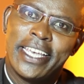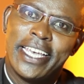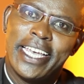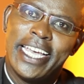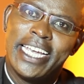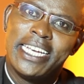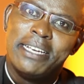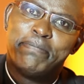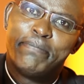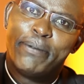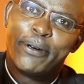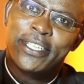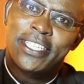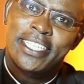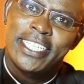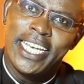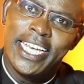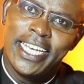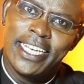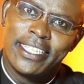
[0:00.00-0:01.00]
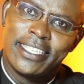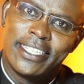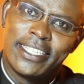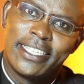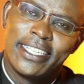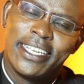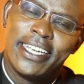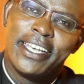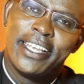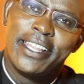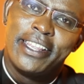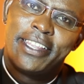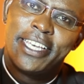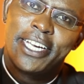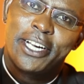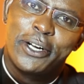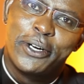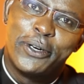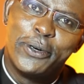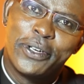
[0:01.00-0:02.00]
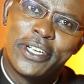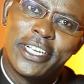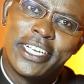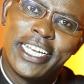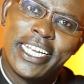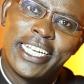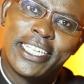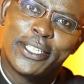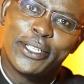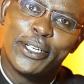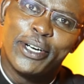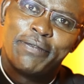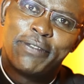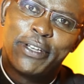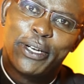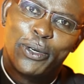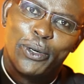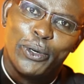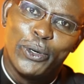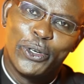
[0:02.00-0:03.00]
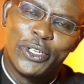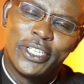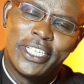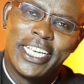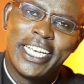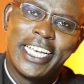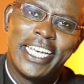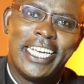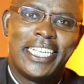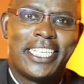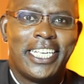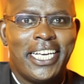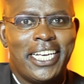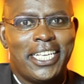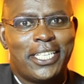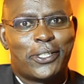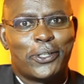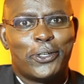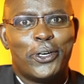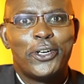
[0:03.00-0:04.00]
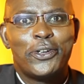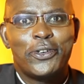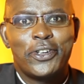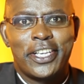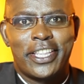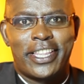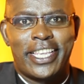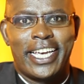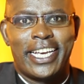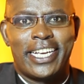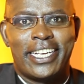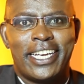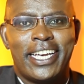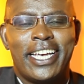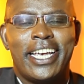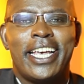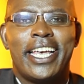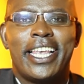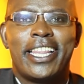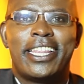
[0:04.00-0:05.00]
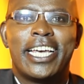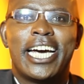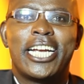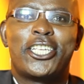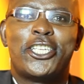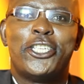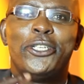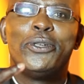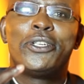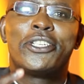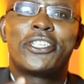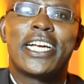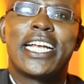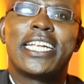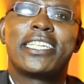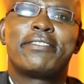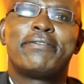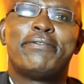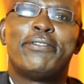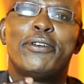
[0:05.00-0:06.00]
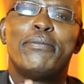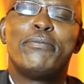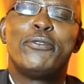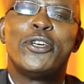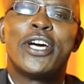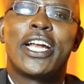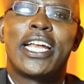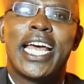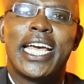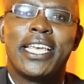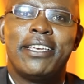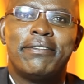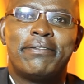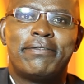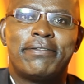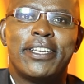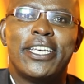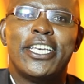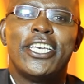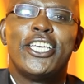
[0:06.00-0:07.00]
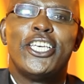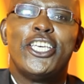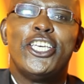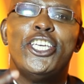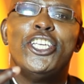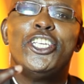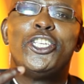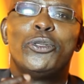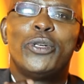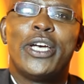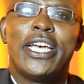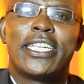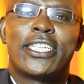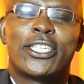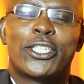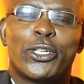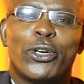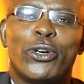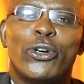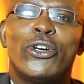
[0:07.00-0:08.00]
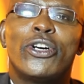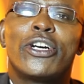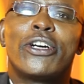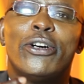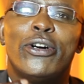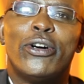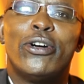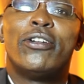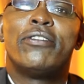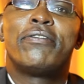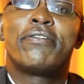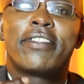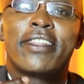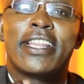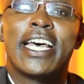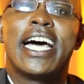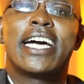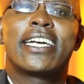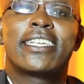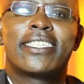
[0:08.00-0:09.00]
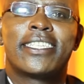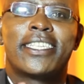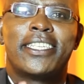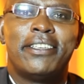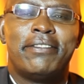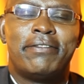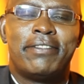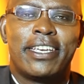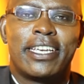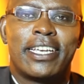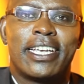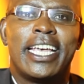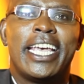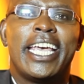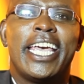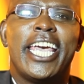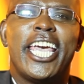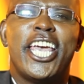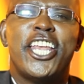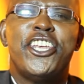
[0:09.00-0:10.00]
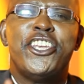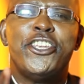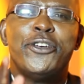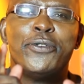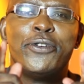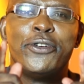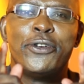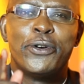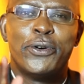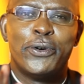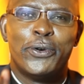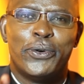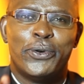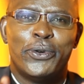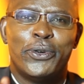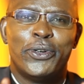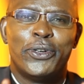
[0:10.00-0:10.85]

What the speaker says: and possess the goodness of the Lord. It is only then that you transform your life into a song of thanksgiving and you know